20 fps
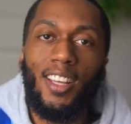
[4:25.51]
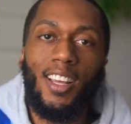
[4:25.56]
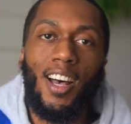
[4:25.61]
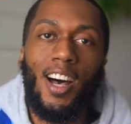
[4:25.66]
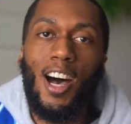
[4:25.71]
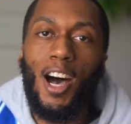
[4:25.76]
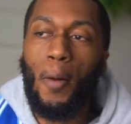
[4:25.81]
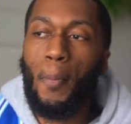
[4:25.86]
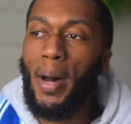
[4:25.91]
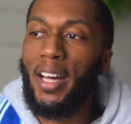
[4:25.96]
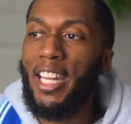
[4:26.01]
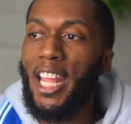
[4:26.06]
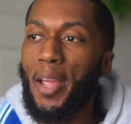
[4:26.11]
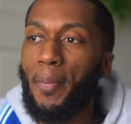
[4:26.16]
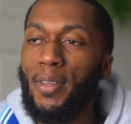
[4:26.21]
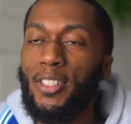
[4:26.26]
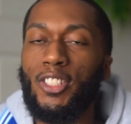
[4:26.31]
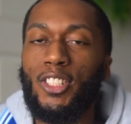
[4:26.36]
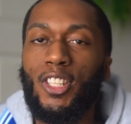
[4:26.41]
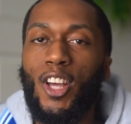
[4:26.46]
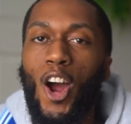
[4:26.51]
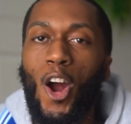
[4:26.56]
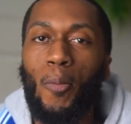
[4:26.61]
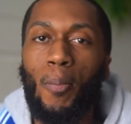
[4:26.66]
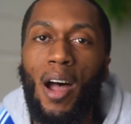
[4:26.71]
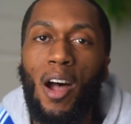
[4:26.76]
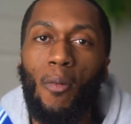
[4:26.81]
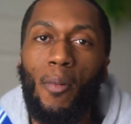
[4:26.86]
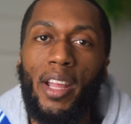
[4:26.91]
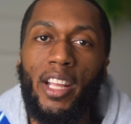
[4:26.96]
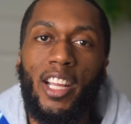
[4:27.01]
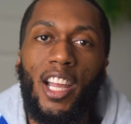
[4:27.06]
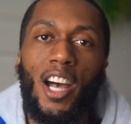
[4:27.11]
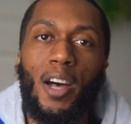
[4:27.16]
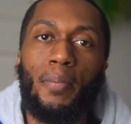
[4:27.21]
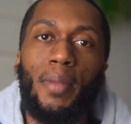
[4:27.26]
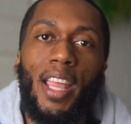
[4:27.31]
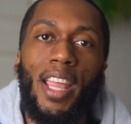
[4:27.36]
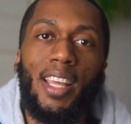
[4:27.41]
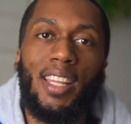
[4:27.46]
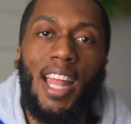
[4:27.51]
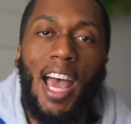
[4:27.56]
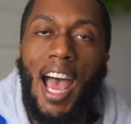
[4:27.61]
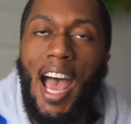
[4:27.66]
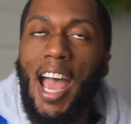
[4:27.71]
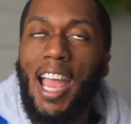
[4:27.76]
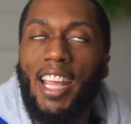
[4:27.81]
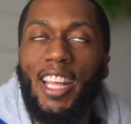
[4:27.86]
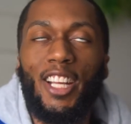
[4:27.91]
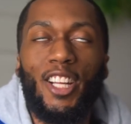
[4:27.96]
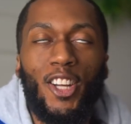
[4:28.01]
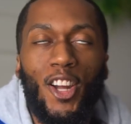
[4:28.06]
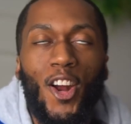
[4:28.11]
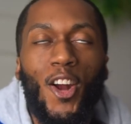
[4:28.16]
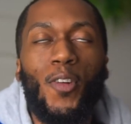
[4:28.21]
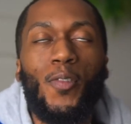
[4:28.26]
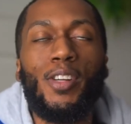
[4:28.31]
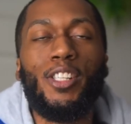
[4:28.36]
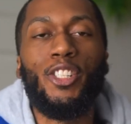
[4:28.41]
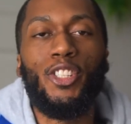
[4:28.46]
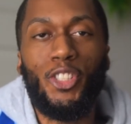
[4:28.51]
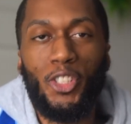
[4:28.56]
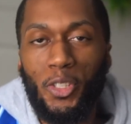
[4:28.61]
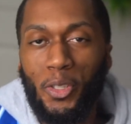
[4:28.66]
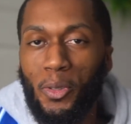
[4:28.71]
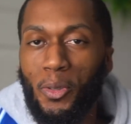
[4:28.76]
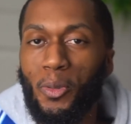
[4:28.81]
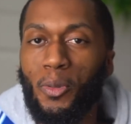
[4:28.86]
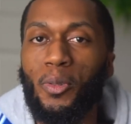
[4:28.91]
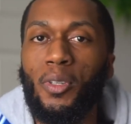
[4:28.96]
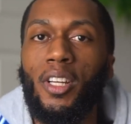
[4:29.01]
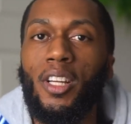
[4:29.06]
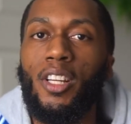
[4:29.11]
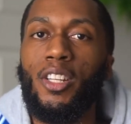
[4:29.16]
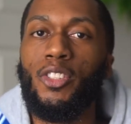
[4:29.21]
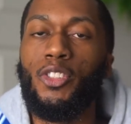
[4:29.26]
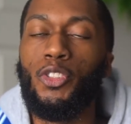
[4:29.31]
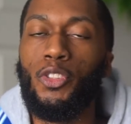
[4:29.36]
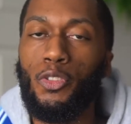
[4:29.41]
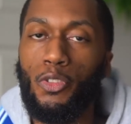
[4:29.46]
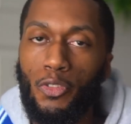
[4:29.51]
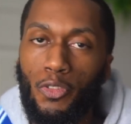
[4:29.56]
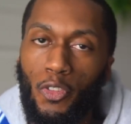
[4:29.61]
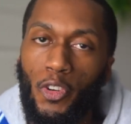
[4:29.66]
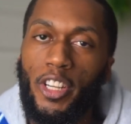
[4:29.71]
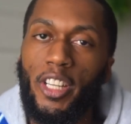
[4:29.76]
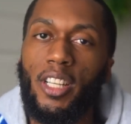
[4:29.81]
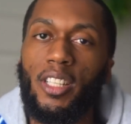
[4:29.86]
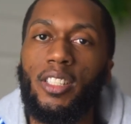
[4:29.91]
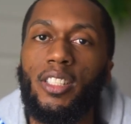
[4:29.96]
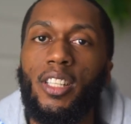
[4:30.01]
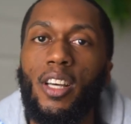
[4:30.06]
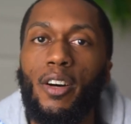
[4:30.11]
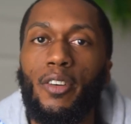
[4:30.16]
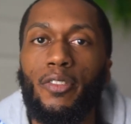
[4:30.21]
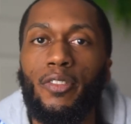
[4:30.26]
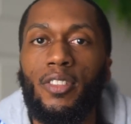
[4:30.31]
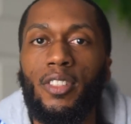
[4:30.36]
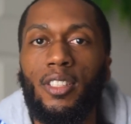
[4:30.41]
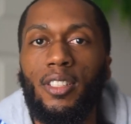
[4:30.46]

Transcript: Uh, my name is Armond WakeUp, and I encourage you to free yourself.